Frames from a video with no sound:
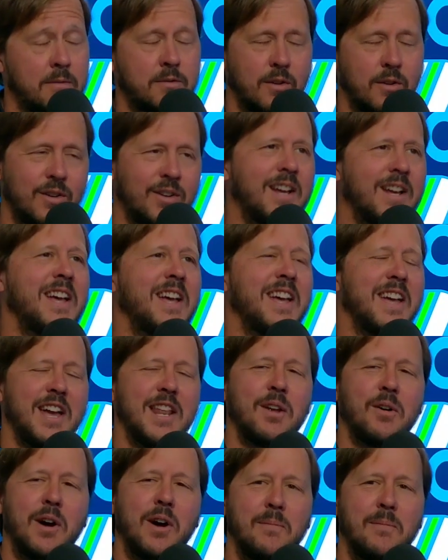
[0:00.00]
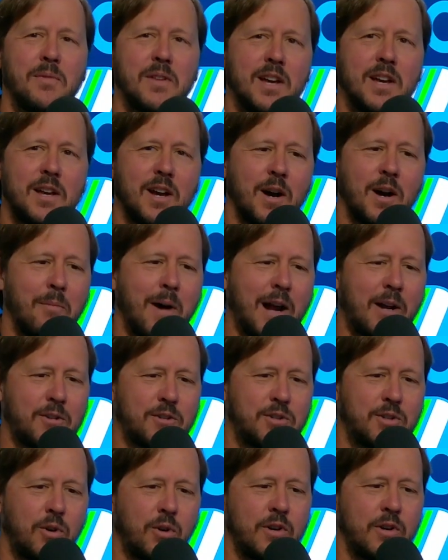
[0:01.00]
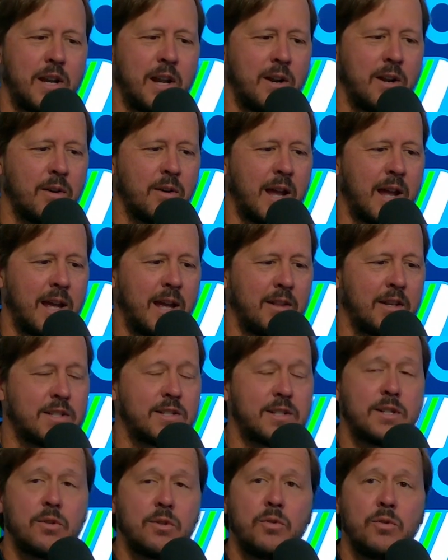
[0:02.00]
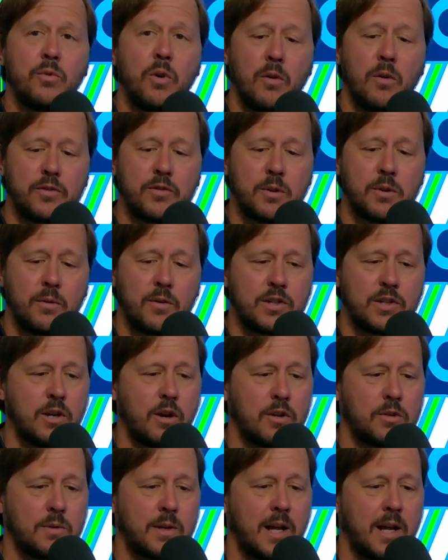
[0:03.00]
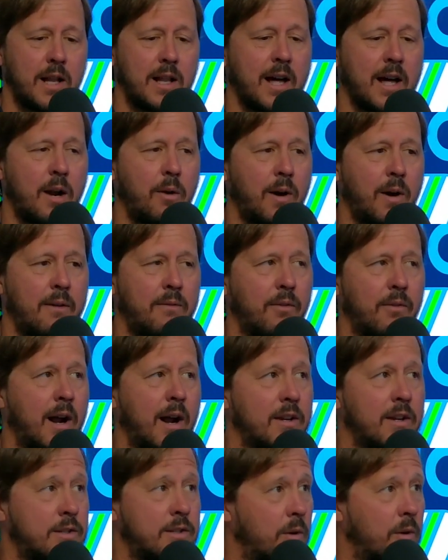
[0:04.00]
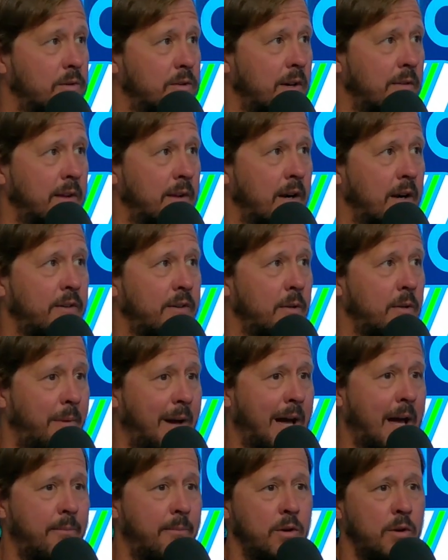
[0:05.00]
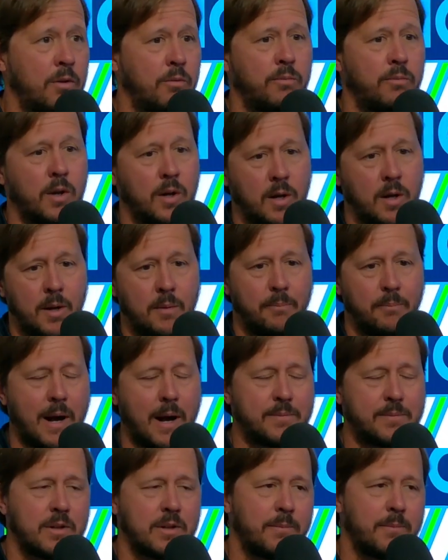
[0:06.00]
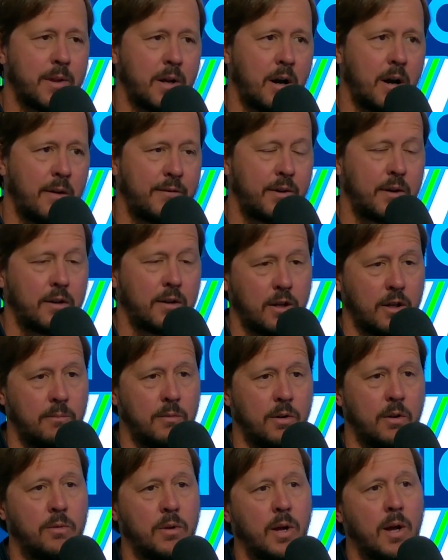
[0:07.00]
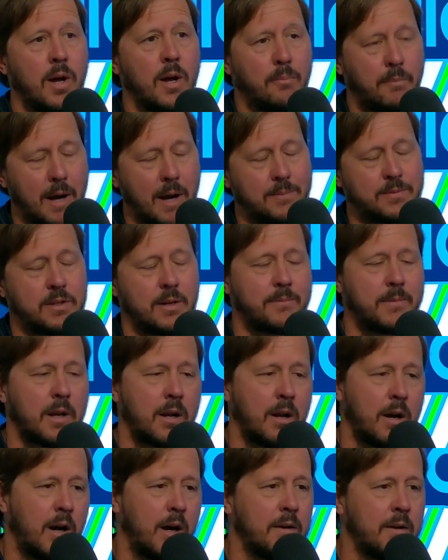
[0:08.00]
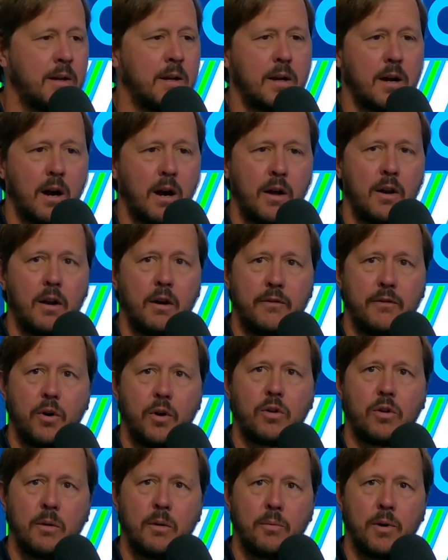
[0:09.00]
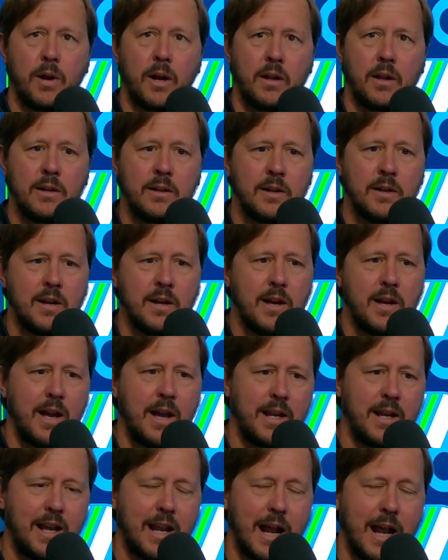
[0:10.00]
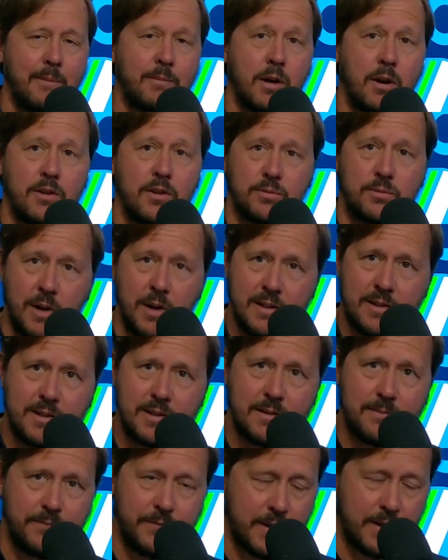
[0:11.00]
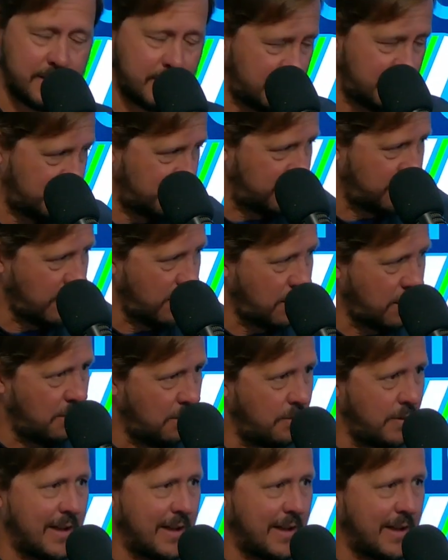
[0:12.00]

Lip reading: So anyway, Michael Jordan here, and let's do some of our shows. We got a lot of wide variety of shows on there. If you're in a bad mood, pop something on. If you're in a good mood, pop something on our vocal umbrella. And again, I'm Curtis Reese. This is the show.